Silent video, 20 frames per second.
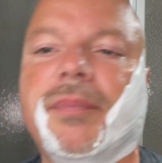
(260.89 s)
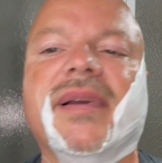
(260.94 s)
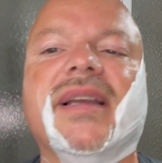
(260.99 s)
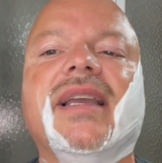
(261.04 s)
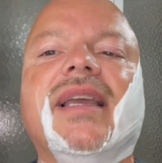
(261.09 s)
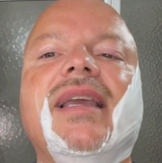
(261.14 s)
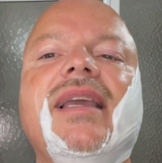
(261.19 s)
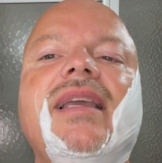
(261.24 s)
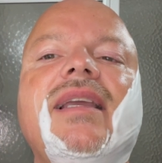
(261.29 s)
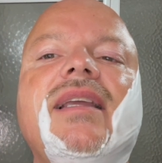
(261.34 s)
and
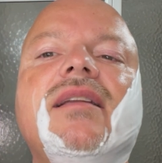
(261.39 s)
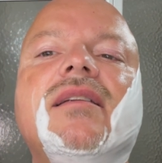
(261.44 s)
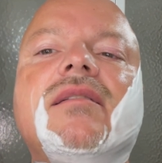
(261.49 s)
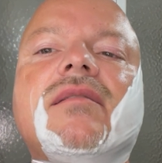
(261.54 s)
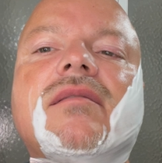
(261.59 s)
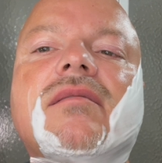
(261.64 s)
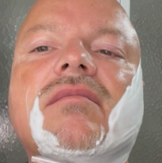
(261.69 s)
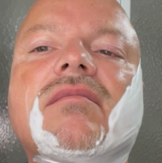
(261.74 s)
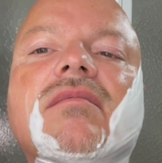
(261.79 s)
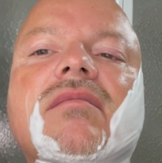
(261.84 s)
keen.
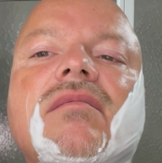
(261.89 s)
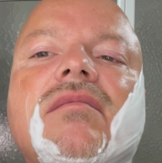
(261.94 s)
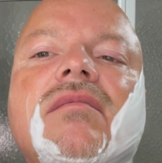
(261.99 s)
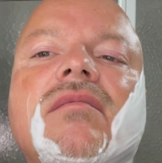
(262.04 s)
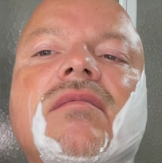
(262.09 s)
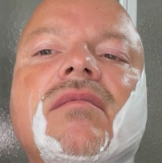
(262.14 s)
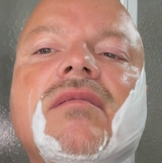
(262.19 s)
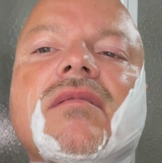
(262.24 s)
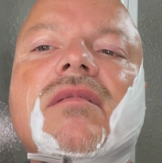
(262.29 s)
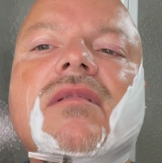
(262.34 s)

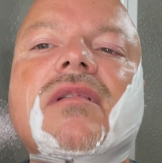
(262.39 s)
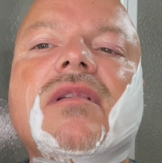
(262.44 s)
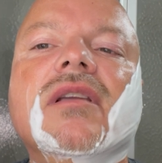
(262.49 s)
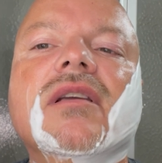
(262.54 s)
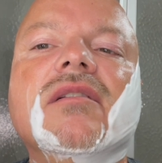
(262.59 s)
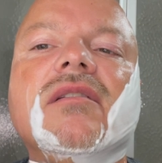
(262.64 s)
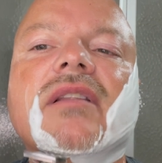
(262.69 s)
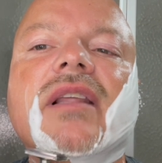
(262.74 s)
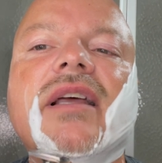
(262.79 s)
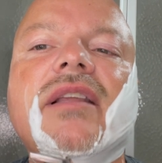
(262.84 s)

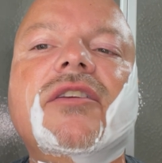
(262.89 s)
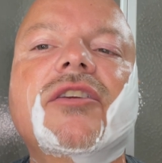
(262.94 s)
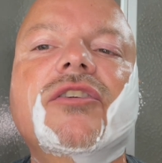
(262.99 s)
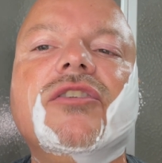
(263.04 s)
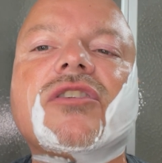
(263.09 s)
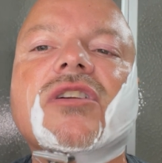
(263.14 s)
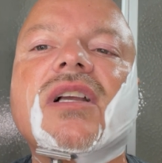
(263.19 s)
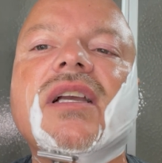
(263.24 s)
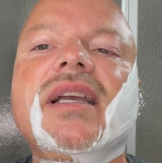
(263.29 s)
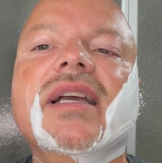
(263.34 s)
And that's
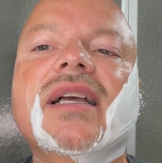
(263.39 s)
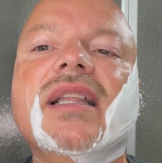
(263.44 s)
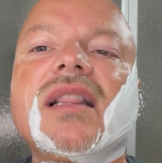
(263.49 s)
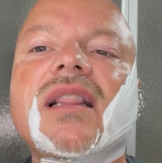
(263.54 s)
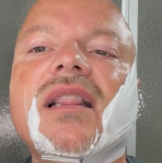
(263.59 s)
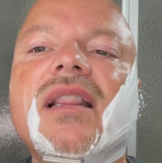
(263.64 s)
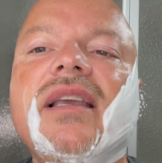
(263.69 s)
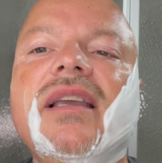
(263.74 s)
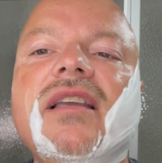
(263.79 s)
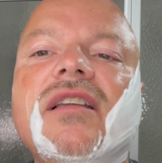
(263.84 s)
usually at
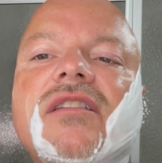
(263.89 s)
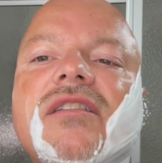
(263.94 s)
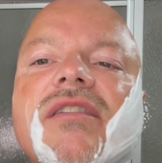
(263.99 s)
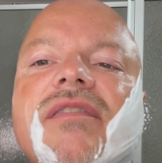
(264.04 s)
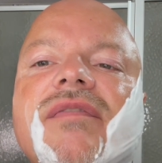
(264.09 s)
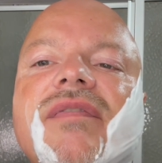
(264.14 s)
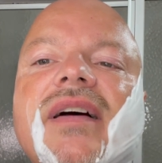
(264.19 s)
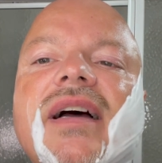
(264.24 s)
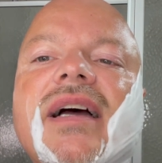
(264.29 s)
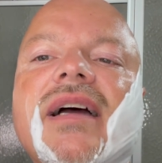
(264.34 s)
least
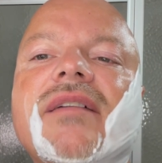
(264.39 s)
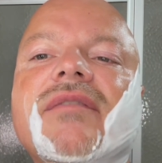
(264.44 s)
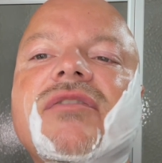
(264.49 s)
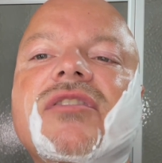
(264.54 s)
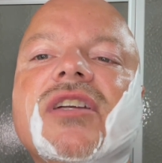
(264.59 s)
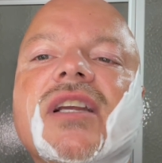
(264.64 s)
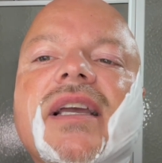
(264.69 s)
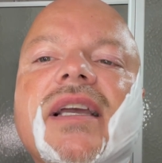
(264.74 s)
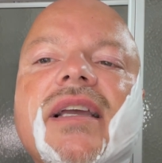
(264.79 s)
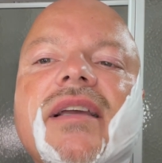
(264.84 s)
five
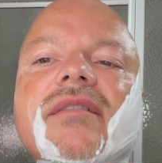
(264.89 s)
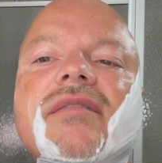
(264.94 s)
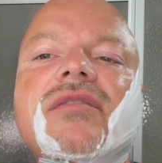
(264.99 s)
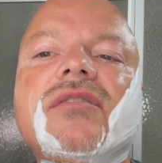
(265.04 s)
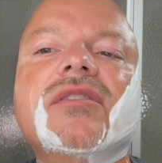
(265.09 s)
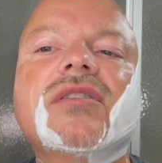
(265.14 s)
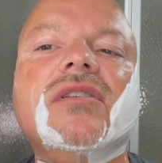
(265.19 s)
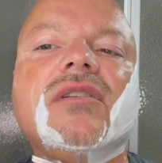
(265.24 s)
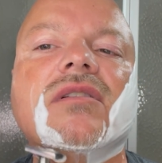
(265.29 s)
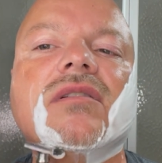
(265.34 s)

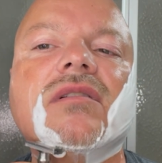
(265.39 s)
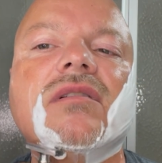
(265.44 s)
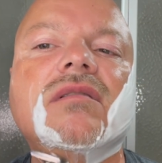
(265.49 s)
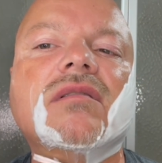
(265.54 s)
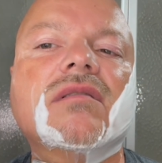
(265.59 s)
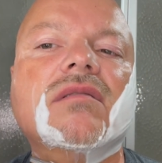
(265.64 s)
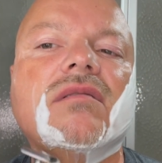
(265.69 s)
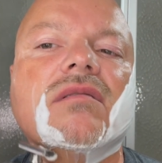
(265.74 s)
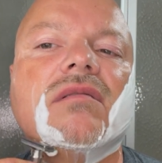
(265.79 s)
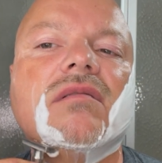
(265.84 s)
shaves.
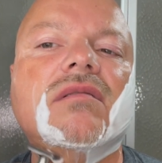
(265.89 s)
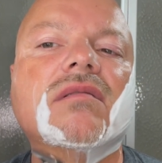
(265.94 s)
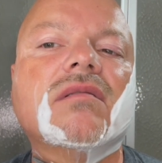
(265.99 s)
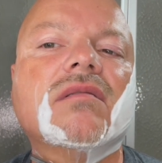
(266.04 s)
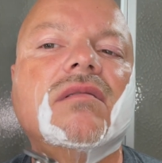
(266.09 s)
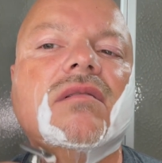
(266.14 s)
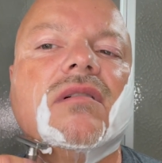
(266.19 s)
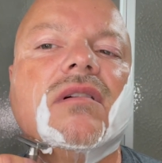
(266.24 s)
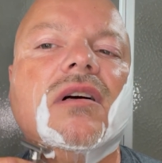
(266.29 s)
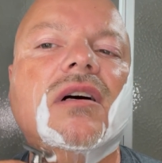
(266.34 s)

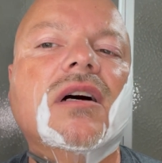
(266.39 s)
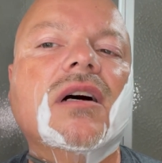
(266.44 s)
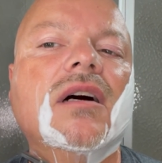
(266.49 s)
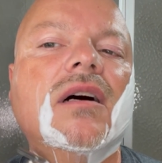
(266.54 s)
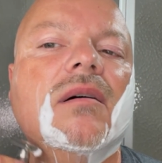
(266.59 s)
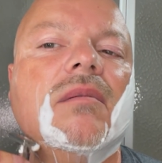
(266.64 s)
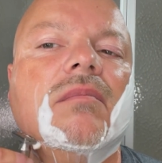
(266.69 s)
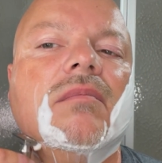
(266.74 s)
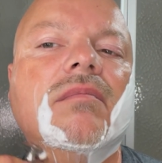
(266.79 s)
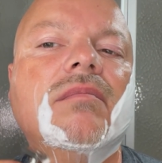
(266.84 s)

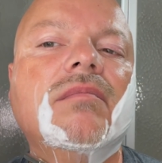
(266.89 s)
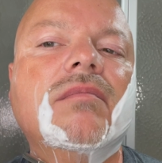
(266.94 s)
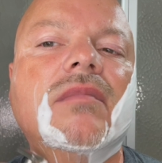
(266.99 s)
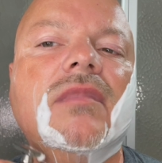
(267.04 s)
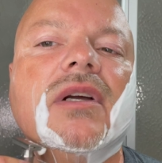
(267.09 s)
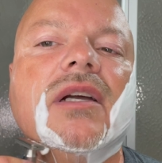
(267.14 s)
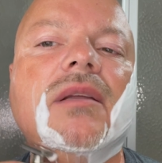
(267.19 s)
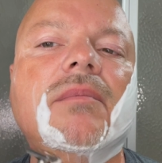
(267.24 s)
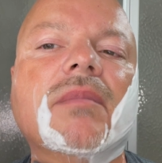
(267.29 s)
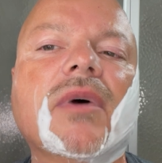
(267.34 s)
Um,
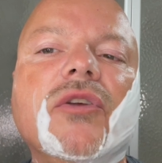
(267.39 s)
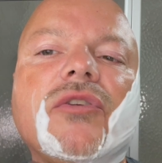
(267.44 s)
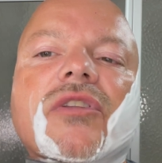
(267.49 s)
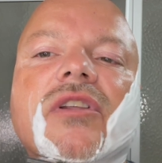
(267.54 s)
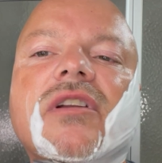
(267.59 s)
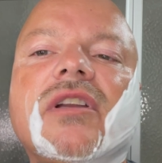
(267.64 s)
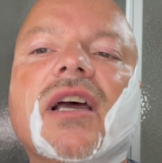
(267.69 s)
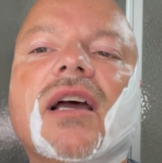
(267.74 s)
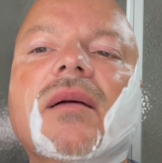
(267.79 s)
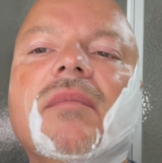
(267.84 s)
and most of
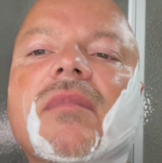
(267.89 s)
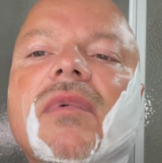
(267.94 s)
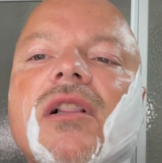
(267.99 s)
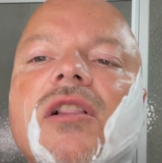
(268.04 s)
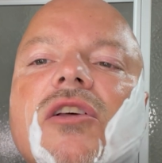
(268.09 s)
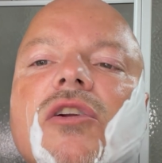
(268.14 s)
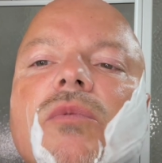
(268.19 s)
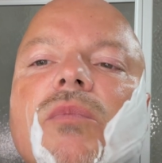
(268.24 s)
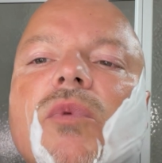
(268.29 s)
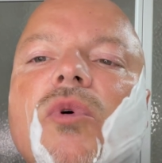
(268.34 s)
the time a
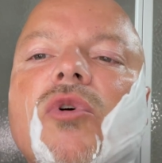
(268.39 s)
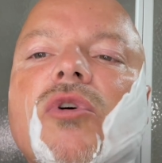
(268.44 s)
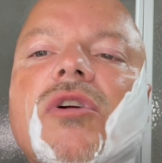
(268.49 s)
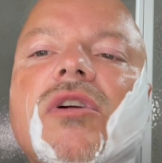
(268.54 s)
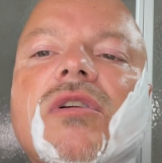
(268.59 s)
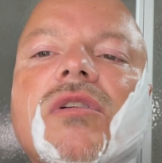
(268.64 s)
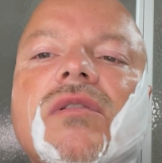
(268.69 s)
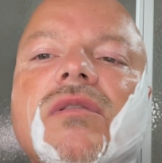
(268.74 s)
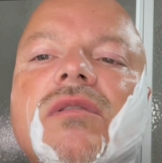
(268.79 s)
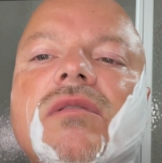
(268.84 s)
little more.
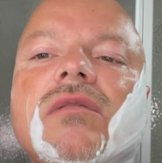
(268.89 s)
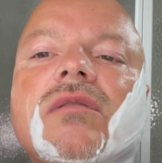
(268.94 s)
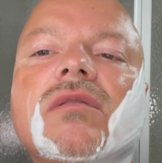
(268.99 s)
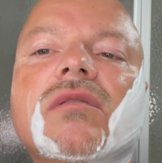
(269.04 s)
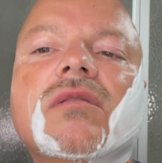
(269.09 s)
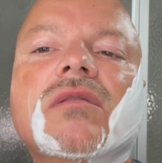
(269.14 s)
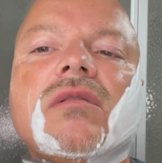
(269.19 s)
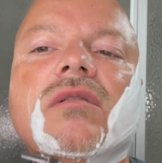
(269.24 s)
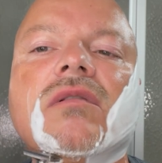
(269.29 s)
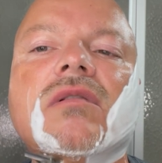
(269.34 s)

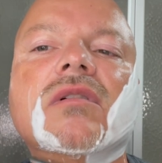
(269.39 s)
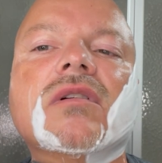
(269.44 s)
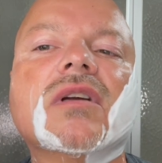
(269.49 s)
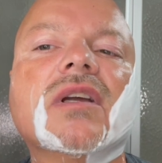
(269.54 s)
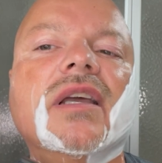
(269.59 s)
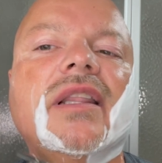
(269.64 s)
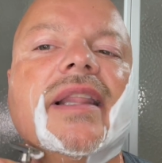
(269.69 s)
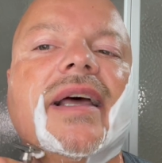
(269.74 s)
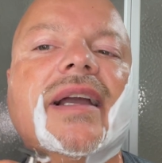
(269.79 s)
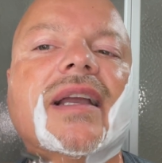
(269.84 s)

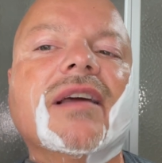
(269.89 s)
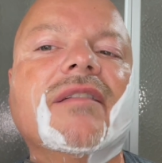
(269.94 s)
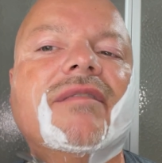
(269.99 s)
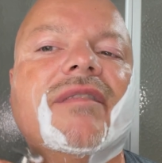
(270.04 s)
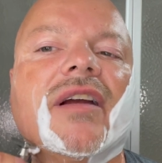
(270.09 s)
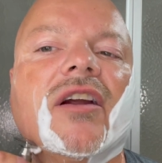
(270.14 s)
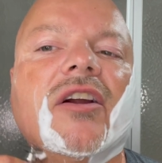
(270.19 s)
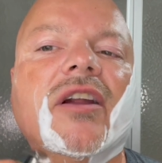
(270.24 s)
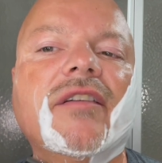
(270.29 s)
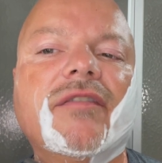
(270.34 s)
And that can
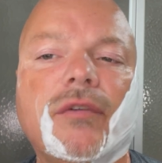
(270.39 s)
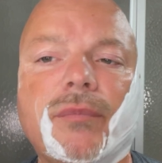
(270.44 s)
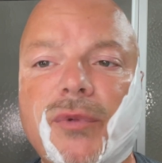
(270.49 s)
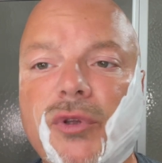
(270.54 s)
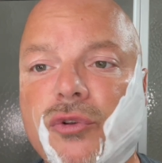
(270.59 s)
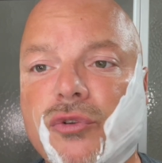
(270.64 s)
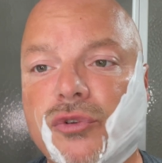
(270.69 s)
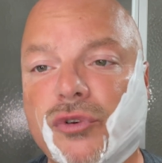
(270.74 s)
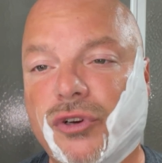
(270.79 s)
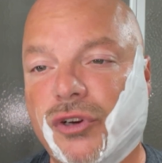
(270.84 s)
vary from
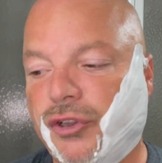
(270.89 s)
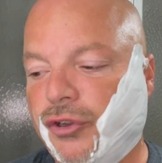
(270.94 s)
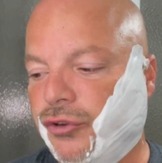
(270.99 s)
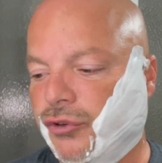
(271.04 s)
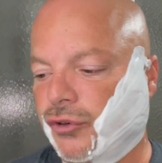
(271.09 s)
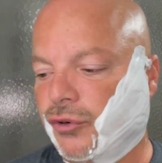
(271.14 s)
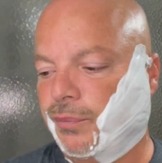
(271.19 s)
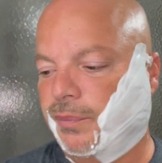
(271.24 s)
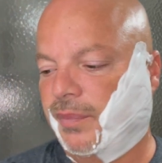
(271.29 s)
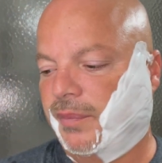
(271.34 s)
user to user